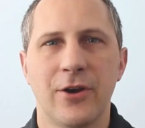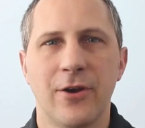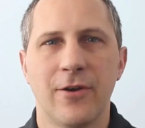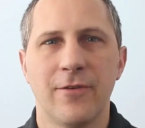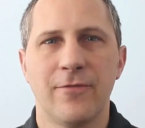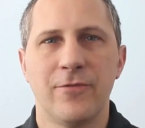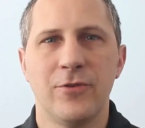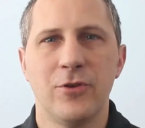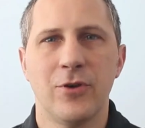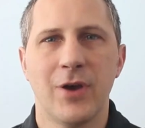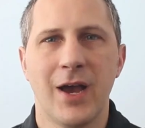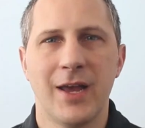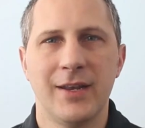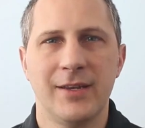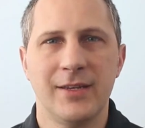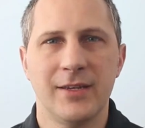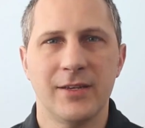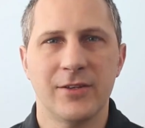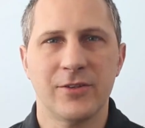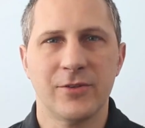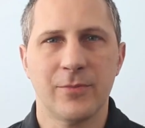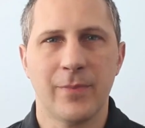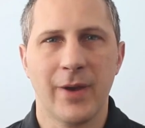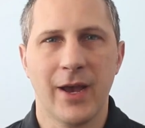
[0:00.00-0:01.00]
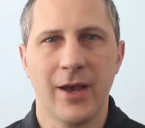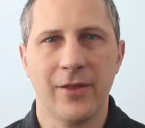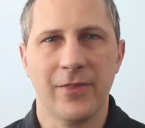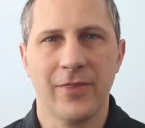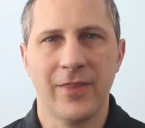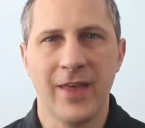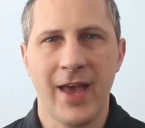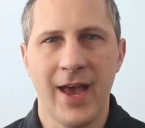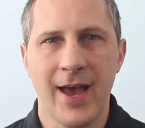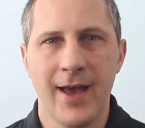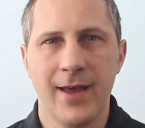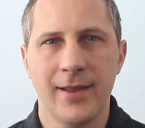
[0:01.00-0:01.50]
a few ideas about
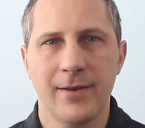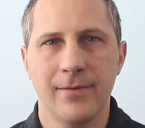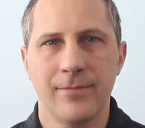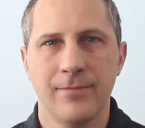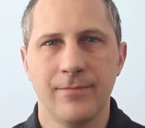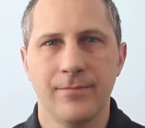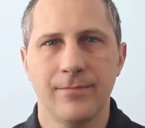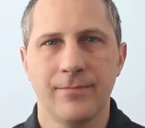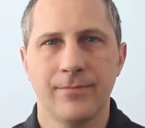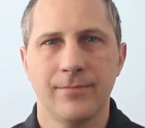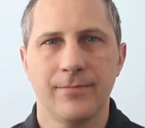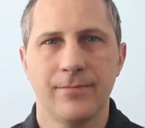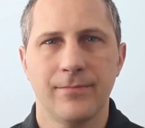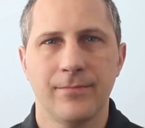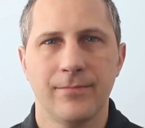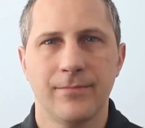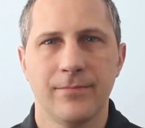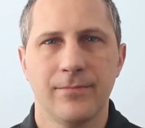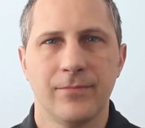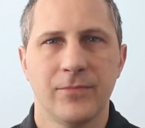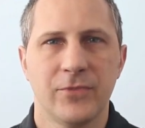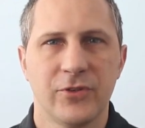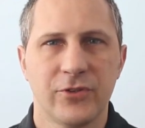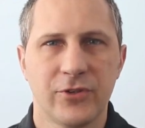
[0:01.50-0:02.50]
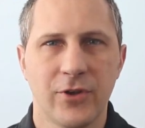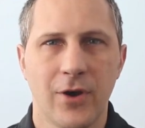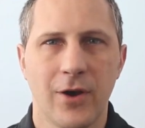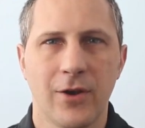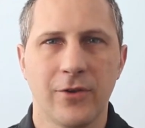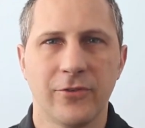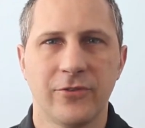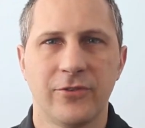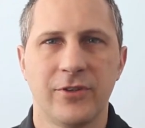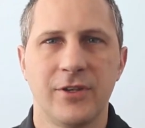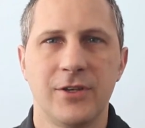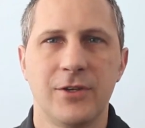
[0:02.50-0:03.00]
that. So
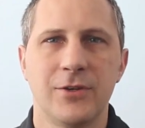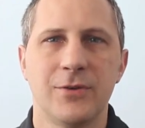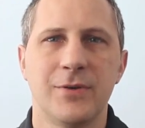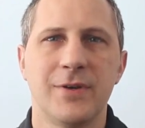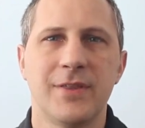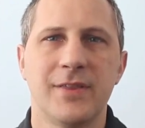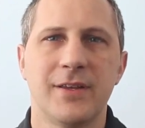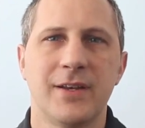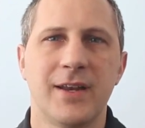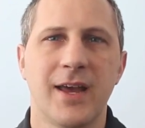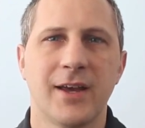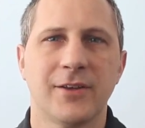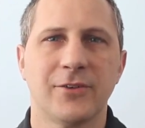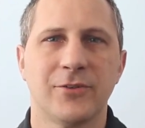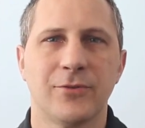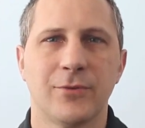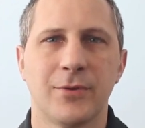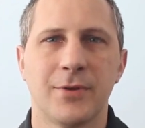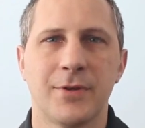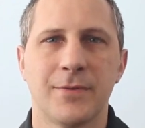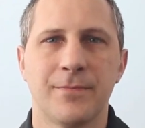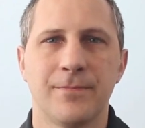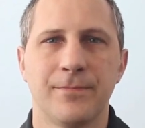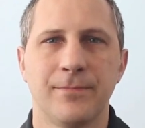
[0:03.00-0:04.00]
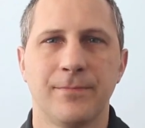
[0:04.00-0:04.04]
I'll see you in the next one.